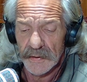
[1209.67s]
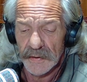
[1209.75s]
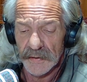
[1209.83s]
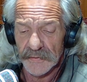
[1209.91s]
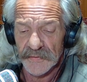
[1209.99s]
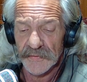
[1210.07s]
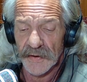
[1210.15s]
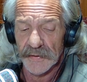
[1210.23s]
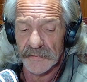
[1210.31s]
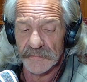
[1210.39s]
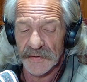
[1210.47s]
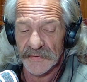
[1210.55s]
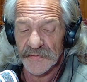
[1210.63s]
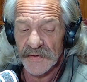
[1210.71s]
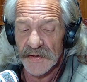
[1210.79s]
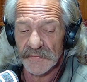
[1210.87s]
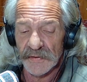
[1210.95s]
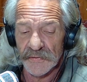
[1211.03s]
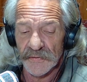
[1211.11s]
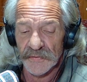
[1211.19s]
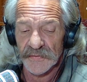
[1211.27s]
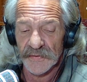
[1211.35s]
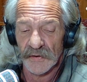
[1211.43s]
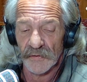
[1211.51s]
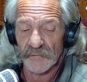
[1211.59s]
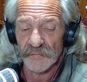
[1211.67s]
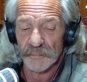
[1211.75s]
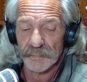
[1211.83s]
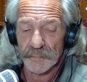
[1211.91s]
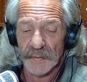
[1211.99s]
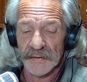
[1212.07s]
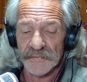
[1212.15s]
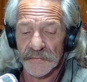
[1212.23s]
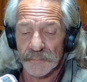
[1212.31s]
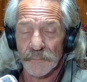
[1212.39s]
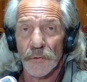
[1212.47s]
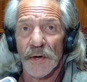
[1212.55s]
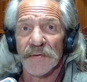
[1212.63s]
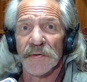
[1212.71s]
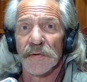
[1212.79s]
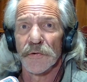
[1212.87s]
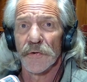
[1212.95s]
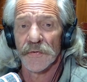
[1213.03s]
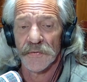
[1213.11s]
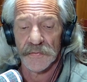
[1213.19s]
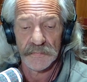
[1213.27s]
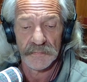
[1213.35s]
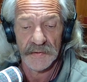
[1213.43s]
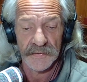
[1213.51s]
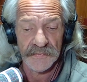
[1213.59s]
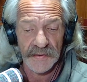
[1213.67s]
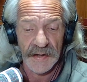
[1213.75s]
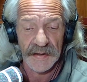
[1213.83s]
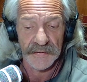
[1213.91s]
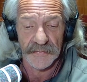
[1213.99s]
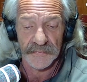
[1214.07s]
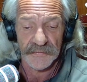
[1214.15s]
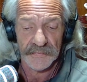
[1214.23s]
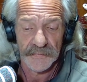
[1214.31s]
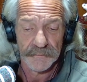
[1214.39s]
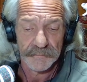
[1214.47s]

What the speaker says: instead of deceiving yourself by suppressing your desires.